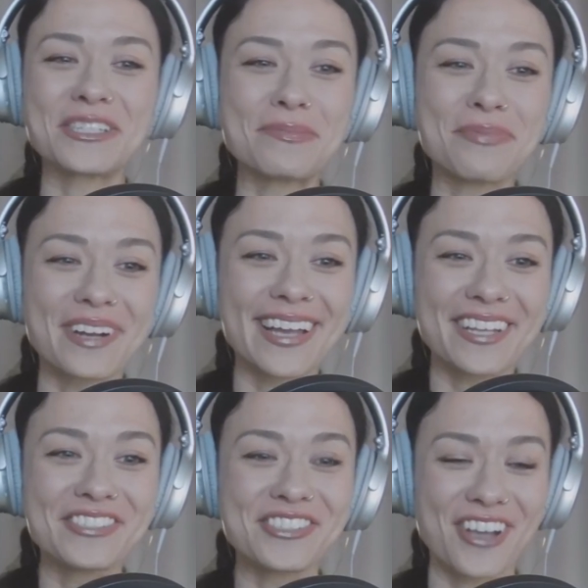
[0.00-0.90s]
Jabri
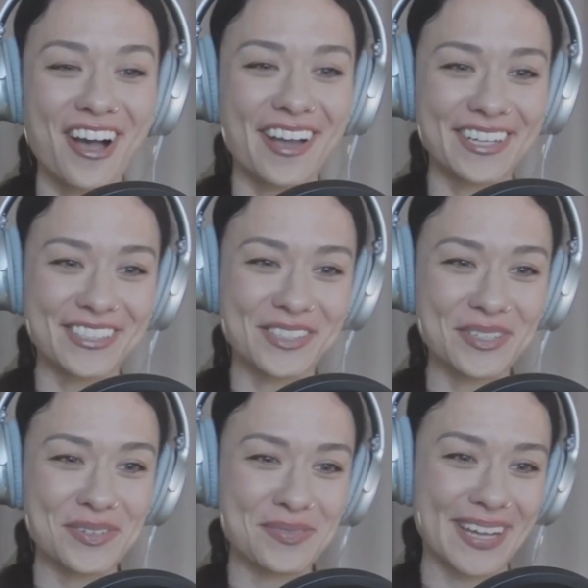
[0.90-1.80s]
and Sean because
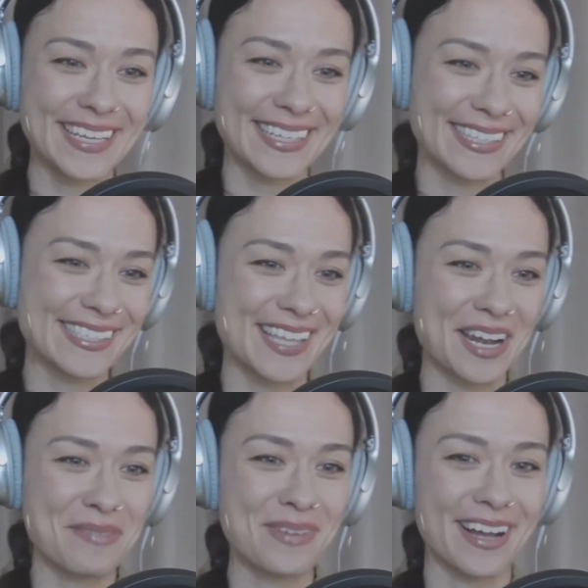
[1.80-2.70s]
those were my kids
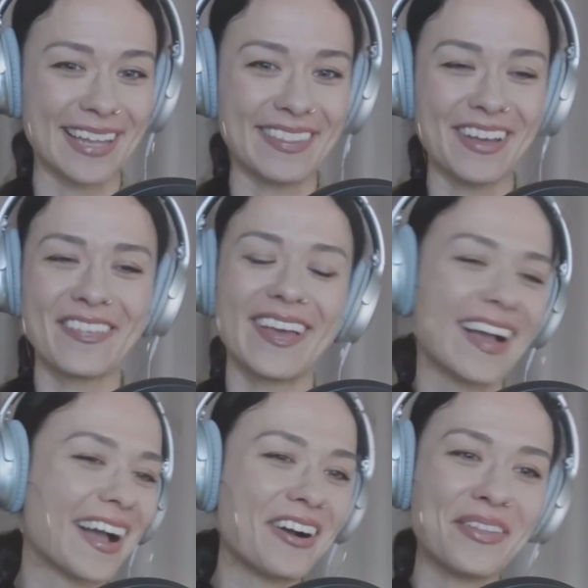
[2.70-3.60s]
that I brought, and they're
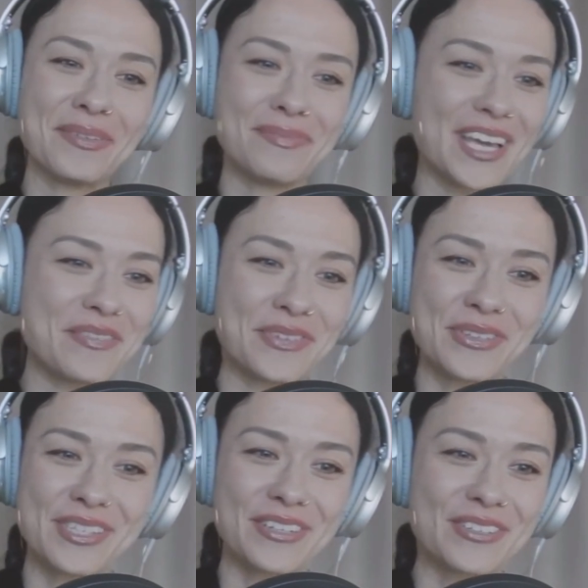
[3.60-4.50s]
like I call them
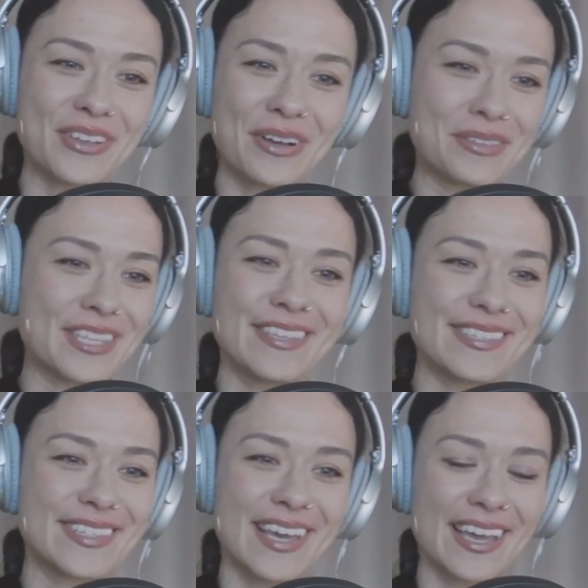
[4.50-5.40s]
nephews. They're so to
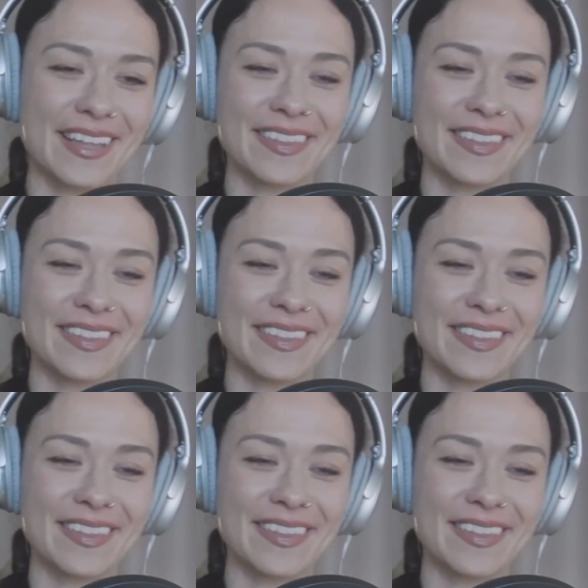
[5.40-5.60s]
this day